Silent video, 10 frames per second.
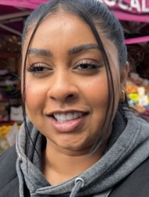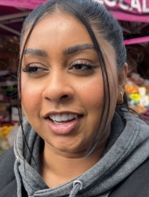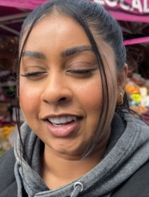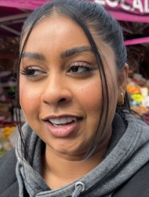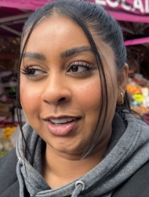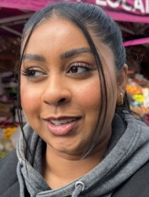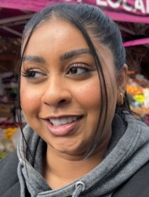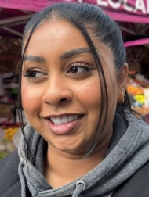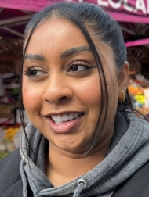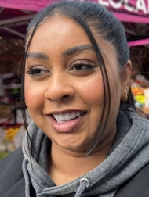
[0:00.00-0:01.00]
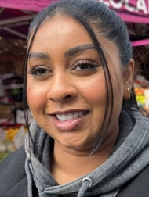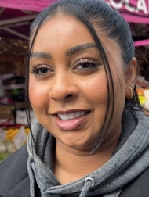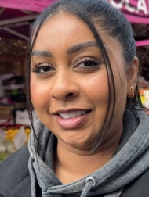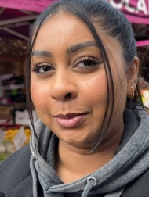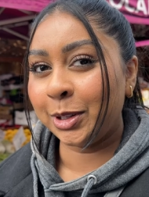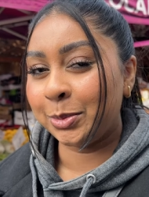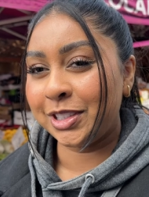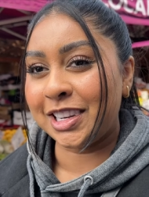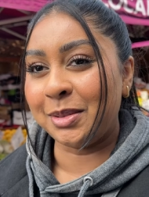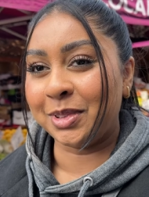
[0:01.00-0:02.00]
like, oh, I, and I said, I'm not
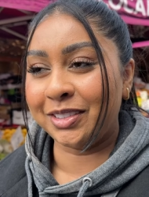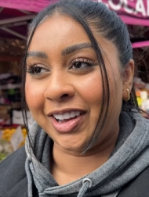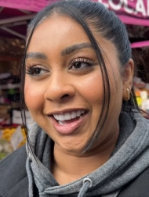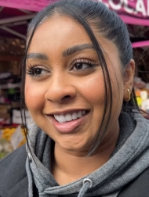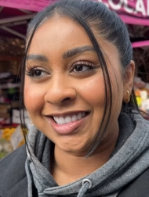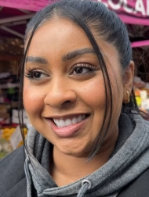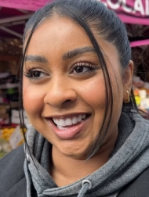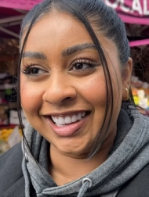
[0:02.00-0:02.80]
Muslim, but thanks.